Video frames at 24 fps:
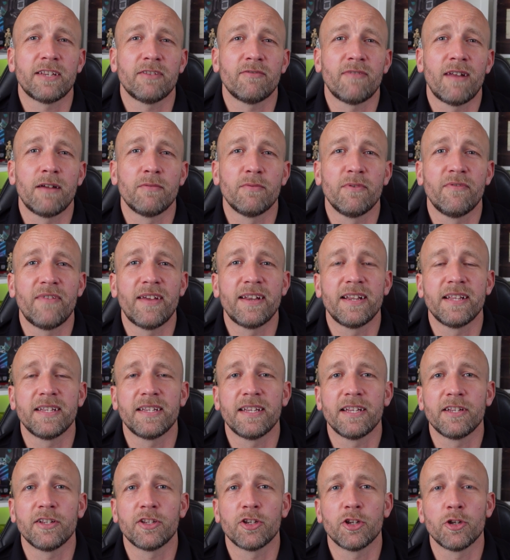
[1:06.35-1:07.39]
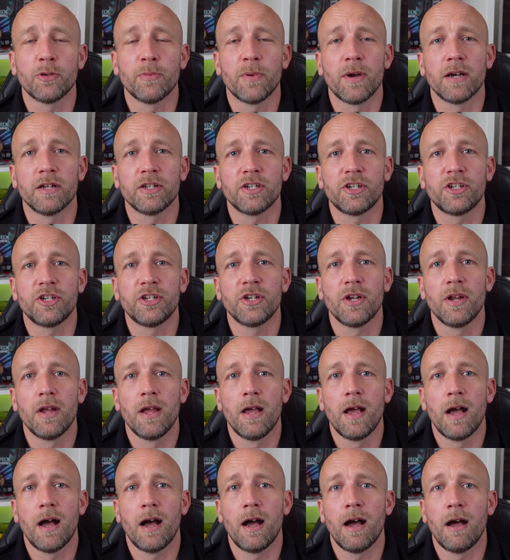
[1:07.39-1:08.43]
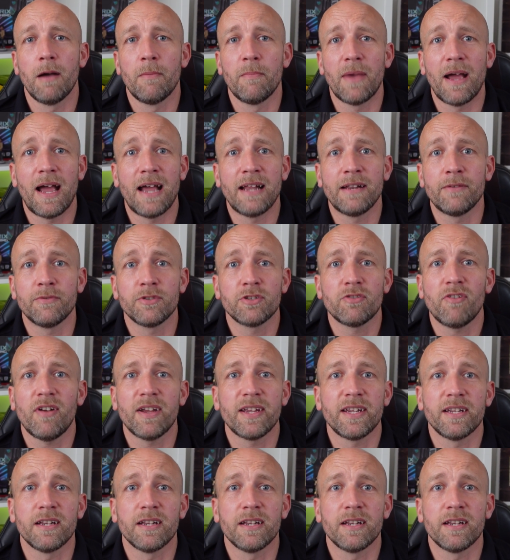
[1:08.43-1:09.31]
around with editing too much, and it was great.